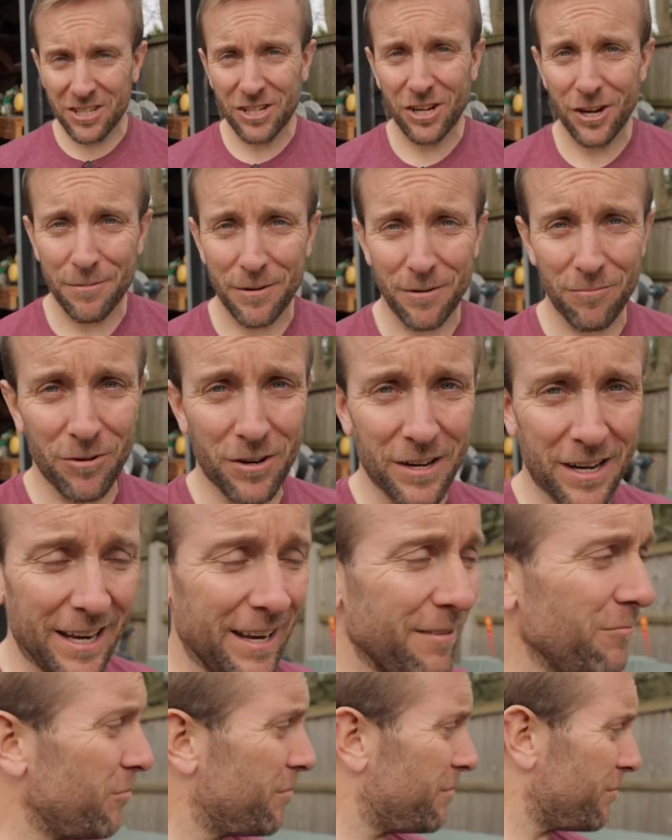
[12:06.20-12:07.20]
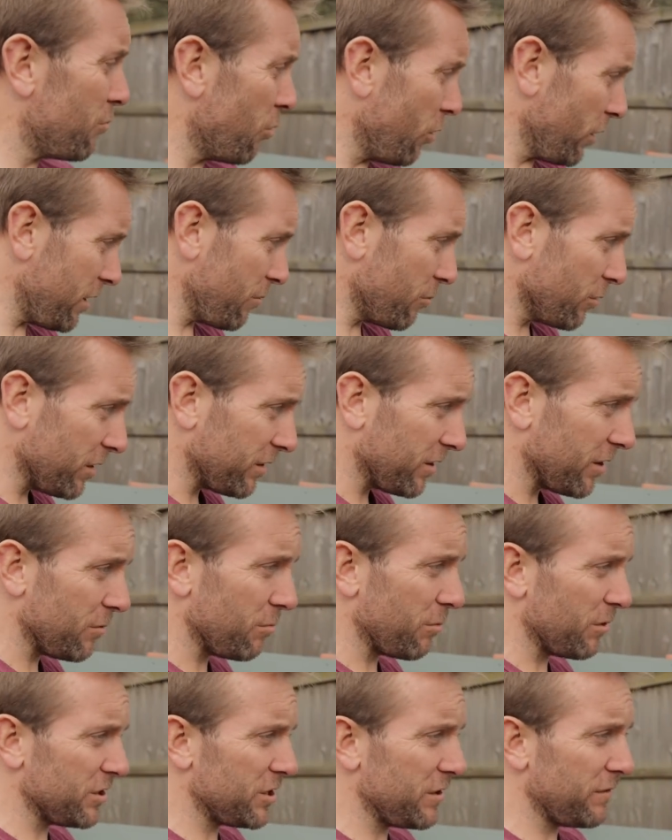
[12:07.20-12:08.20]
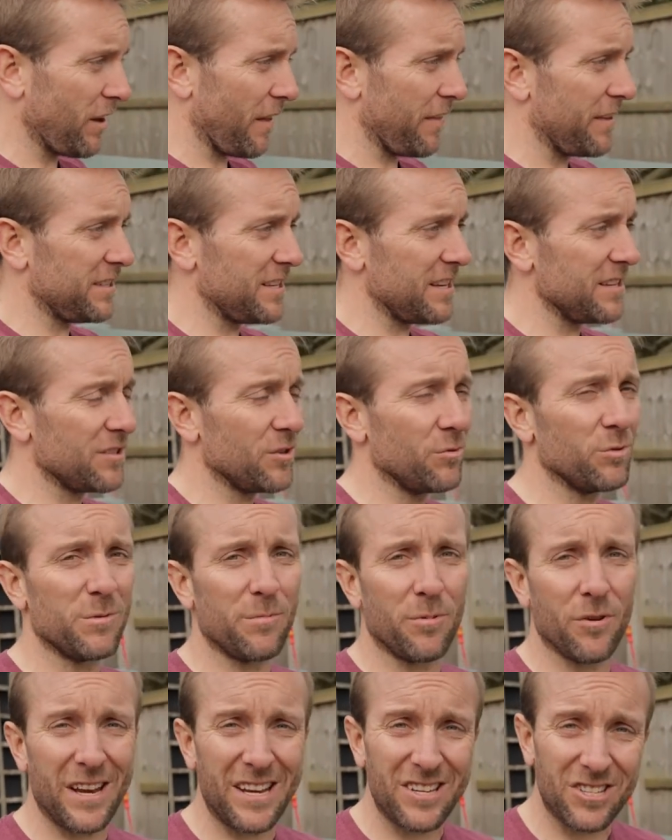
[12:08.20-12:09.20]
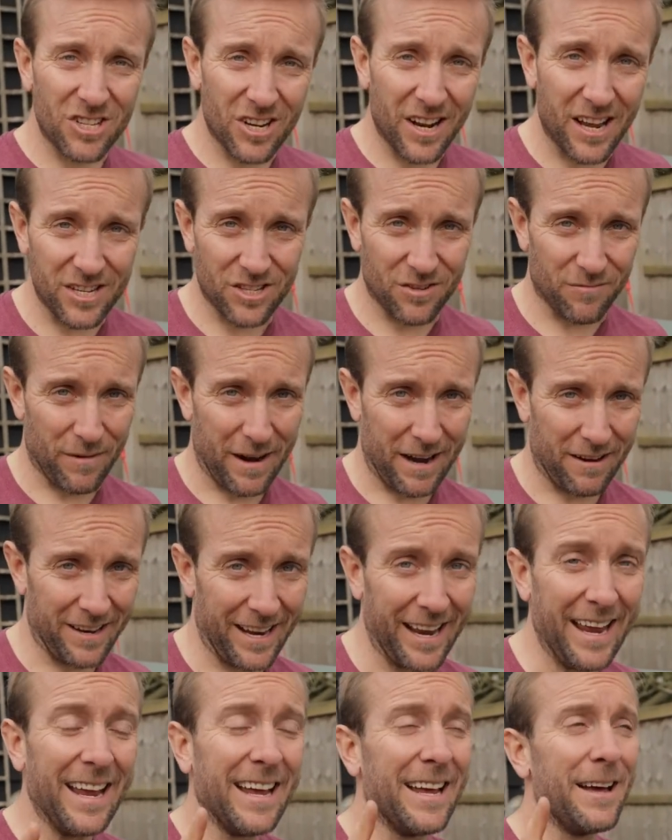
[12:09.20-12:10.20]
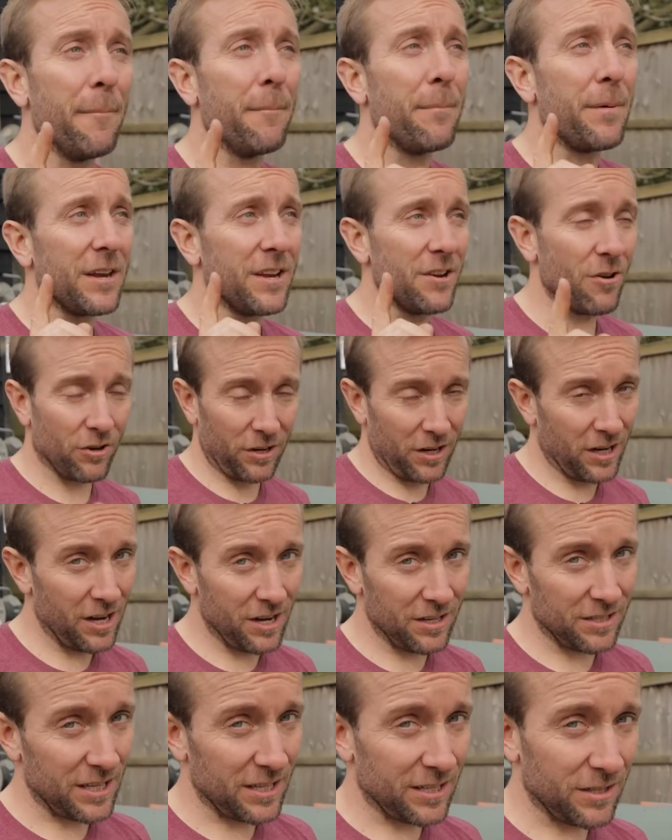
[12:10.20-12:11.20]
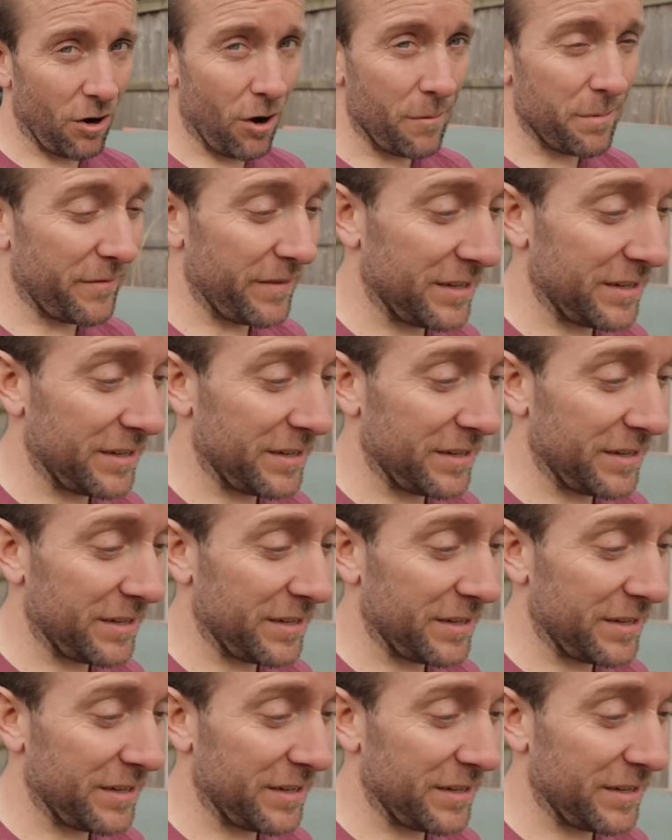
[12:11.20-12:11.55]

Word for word: stupid, wouldn't it? What you want to do once you've done this install is put insulation around it, but you're not going to use this type